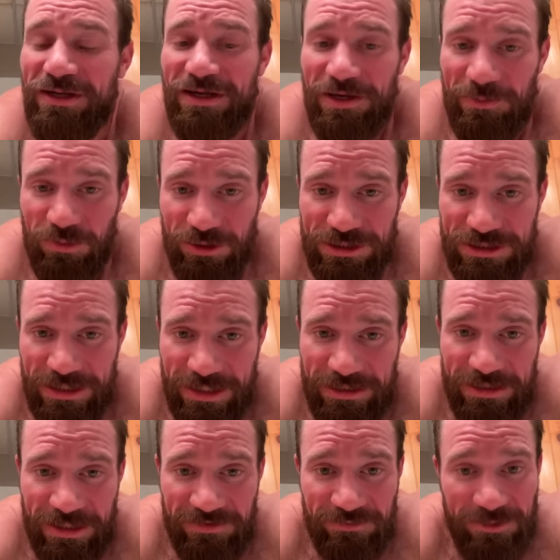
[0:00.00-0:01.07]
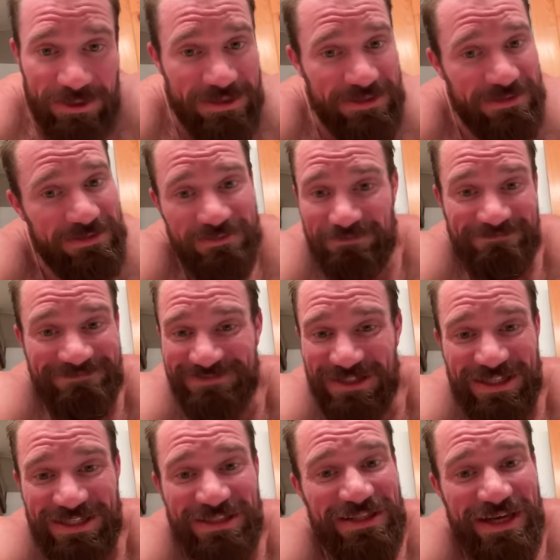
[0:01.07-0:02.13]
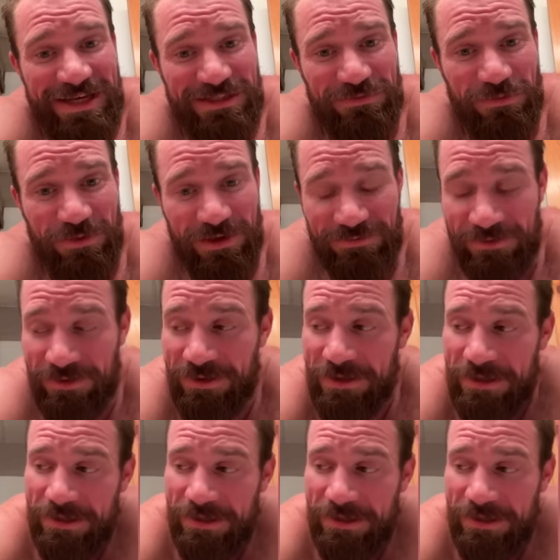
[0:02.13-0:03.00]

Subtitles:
and appreciate life because it doesn't last forever.